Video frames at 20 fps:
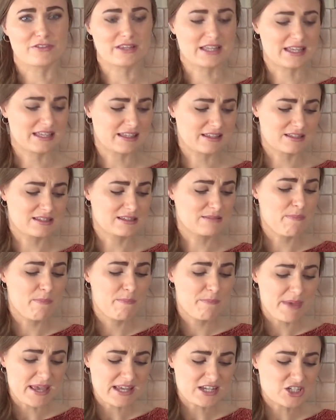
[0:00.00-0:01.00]
like,
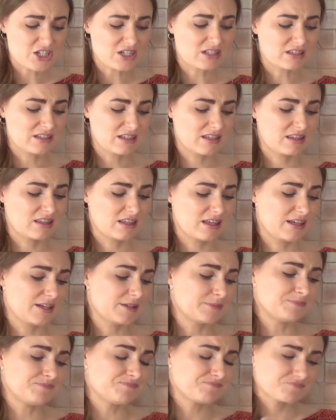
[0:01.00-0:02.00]
especially
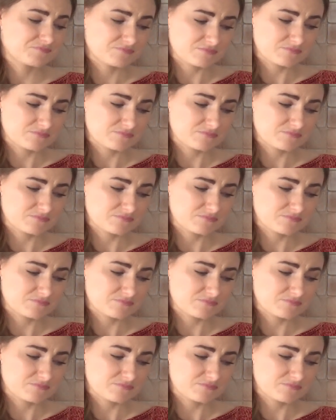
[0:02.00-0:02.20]
the